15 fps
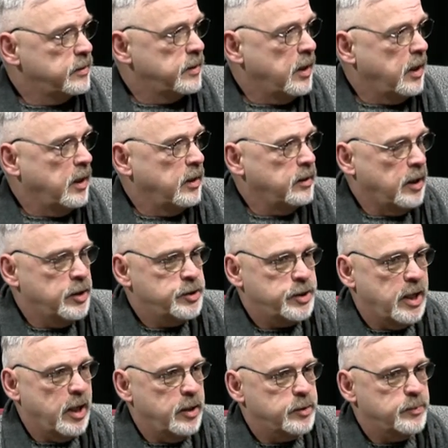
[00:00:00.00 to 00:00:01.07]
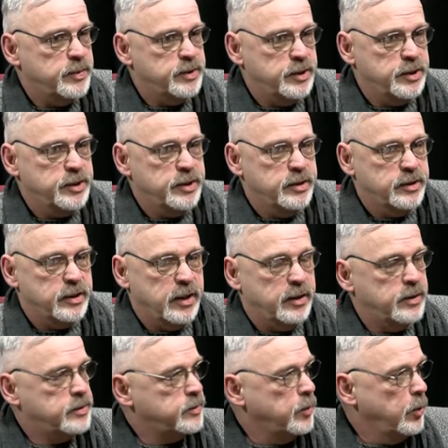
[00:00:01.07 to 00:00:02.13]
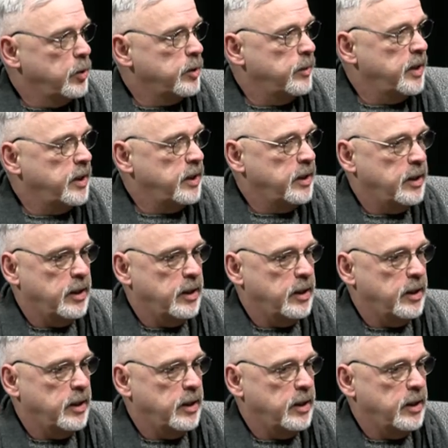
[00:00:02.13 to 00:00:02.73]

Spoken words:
unchallenged positions on the school committee,